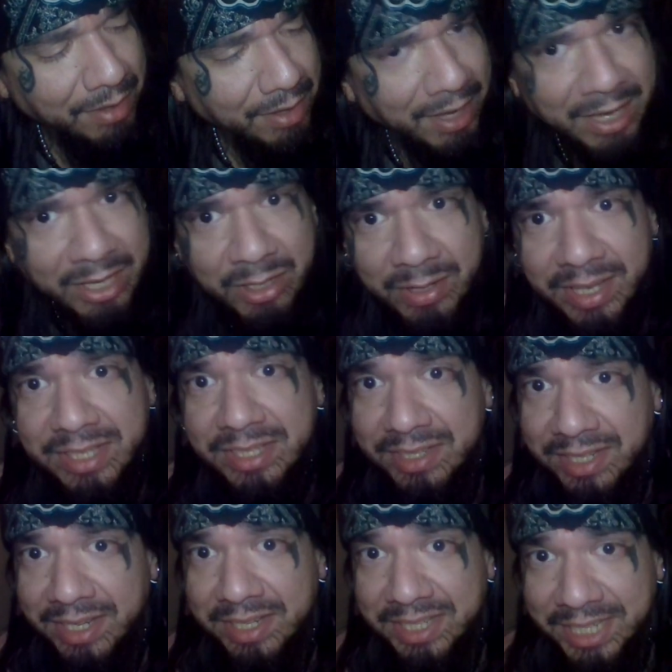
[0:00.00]
And you need to
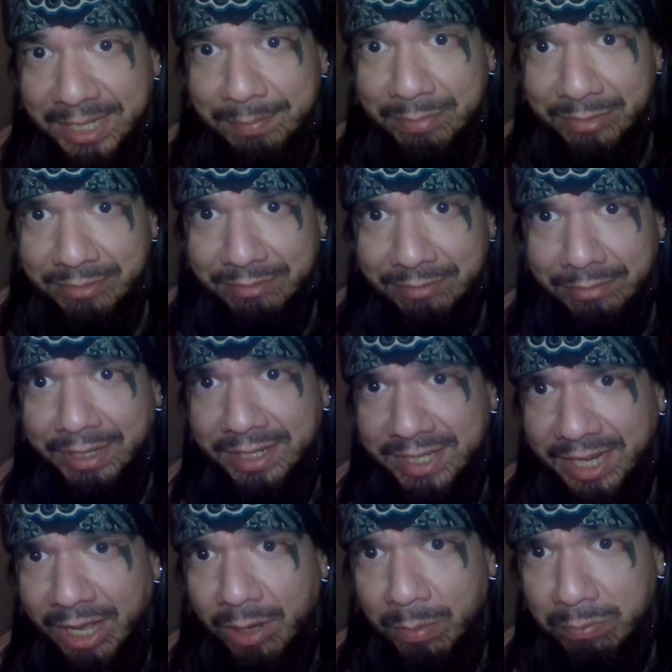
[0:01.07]
dig deep right
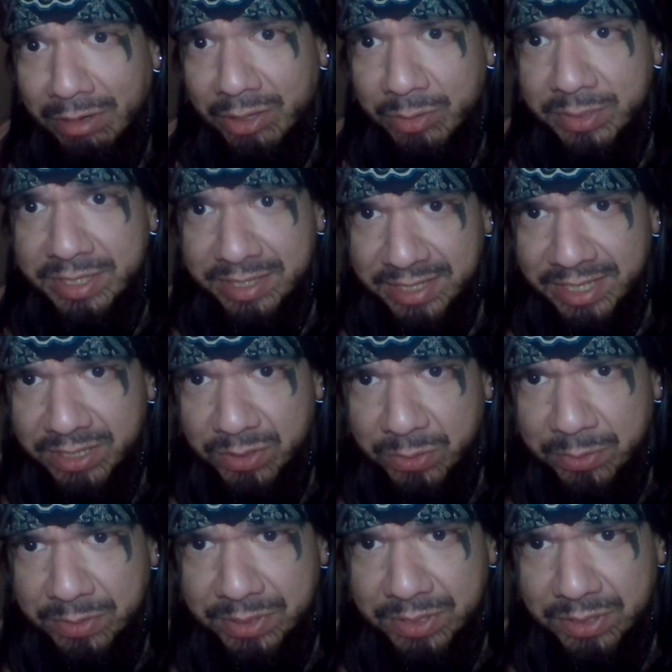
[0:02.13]
now, brothers and
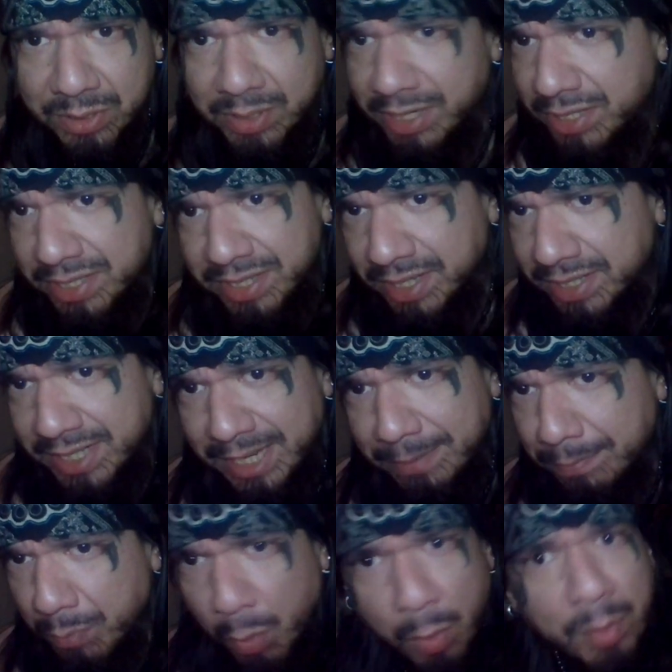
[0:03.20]
sisters. You need to dig deep
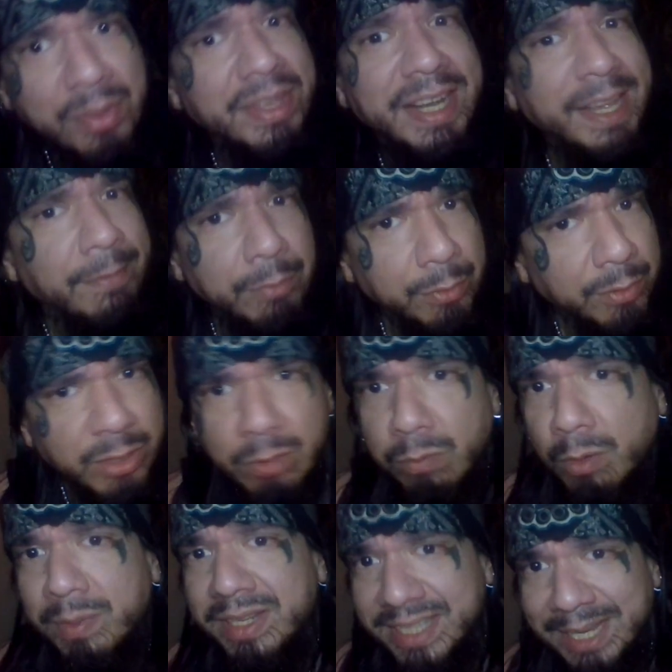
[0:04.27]
more than ever. You will
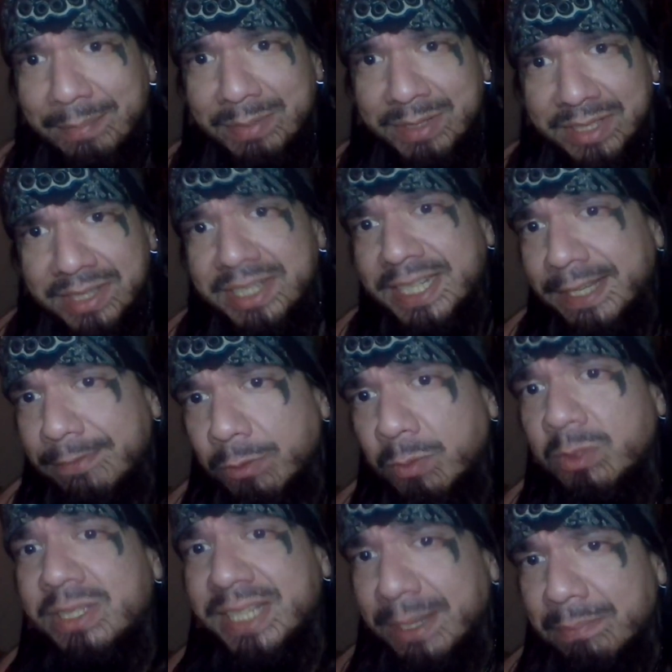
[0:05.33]
be tempted. The devil
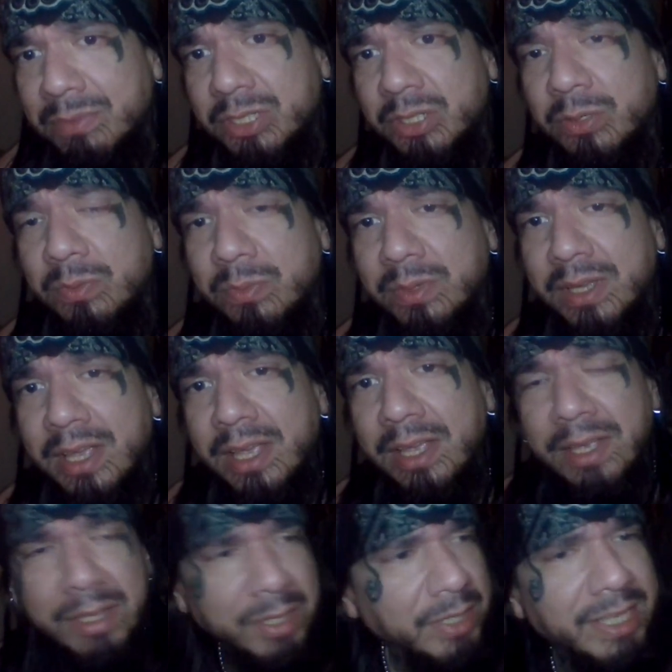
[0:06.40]
will tempt you.
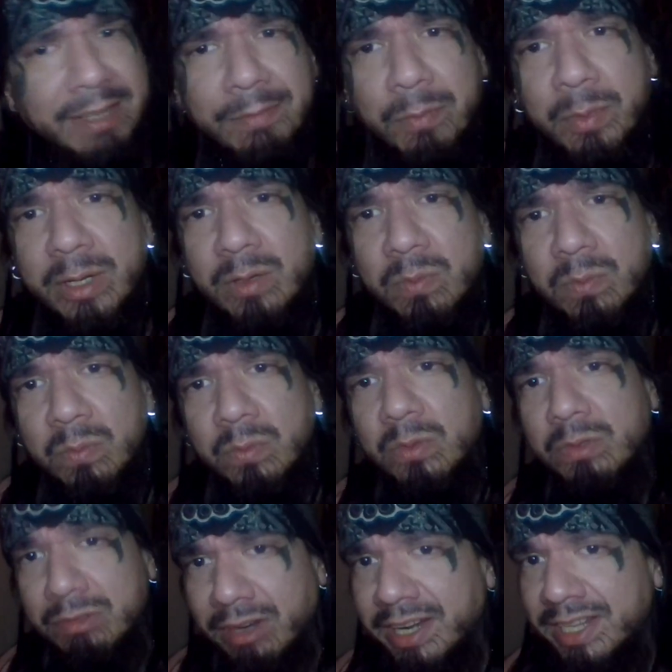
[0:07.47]
The government will
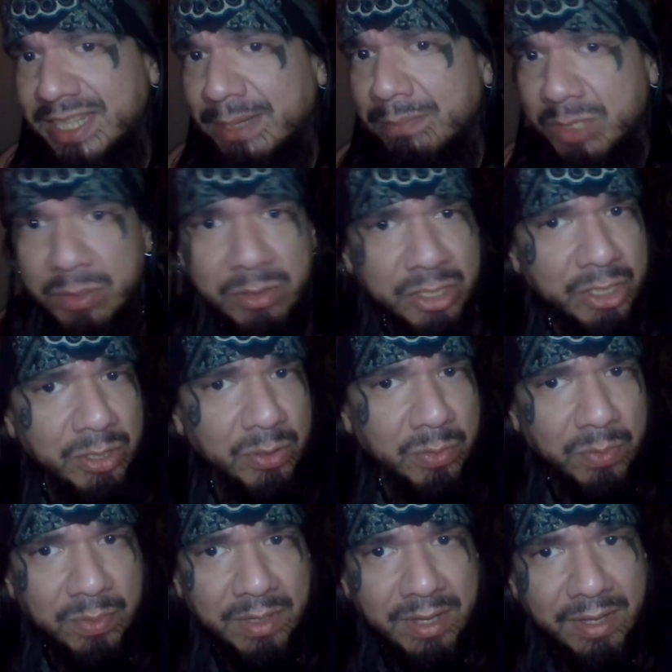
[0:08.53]
try to tempt you too.
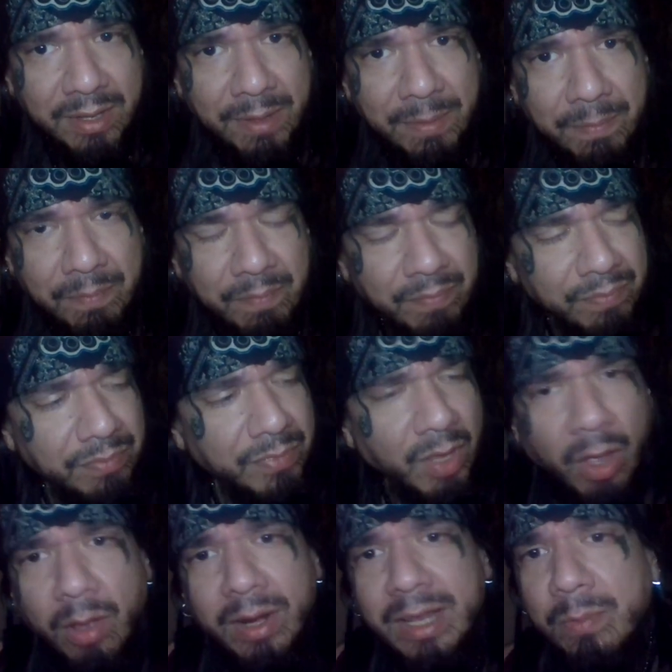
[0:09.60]

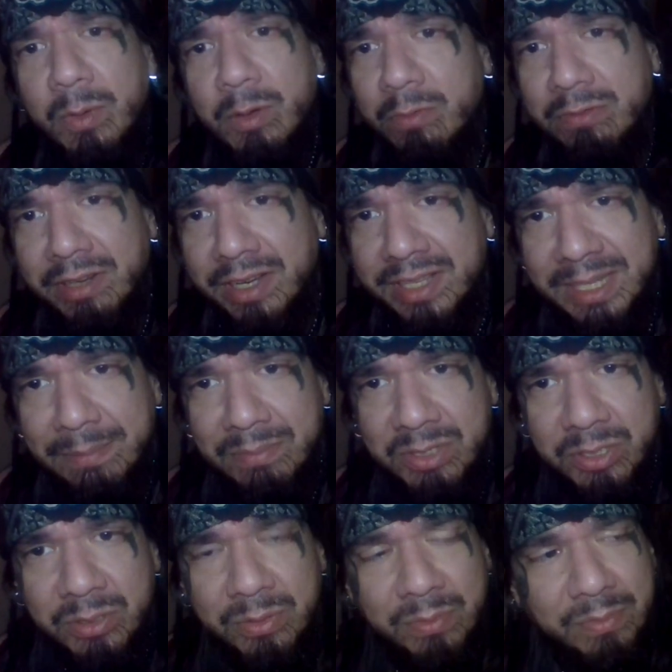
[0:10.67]
Hollywood will try to tempt
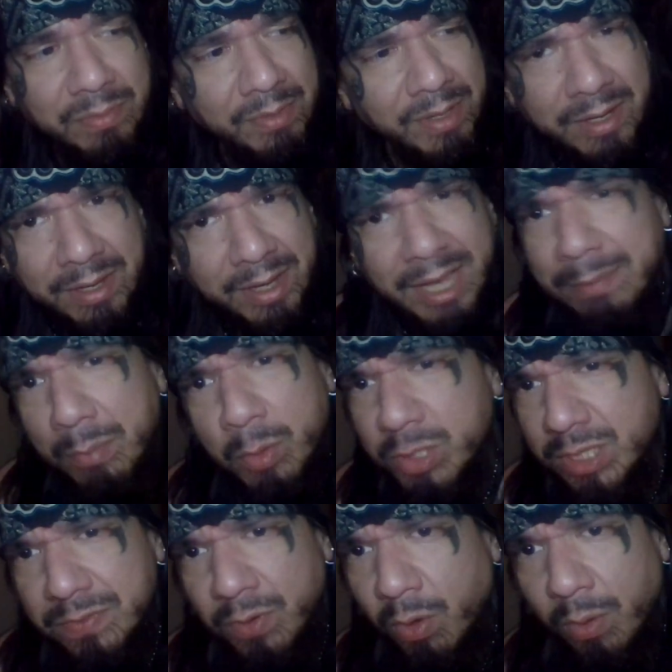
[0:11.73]
you. And
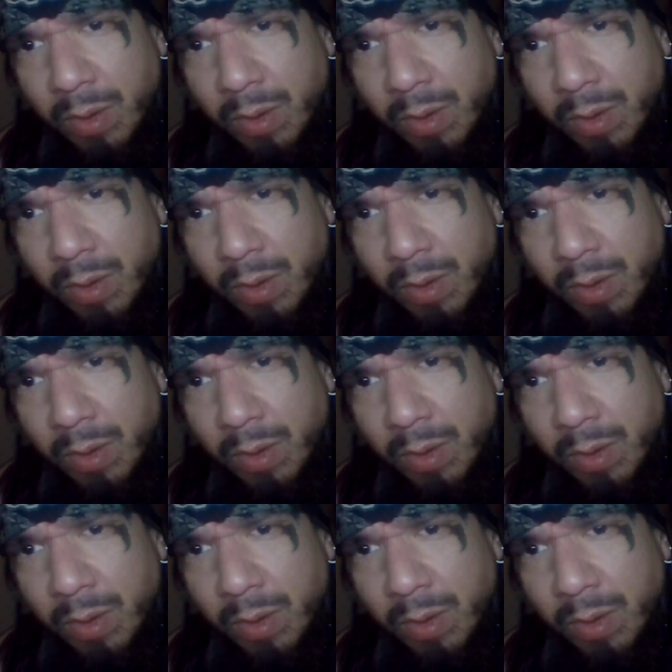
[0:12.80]
most of all,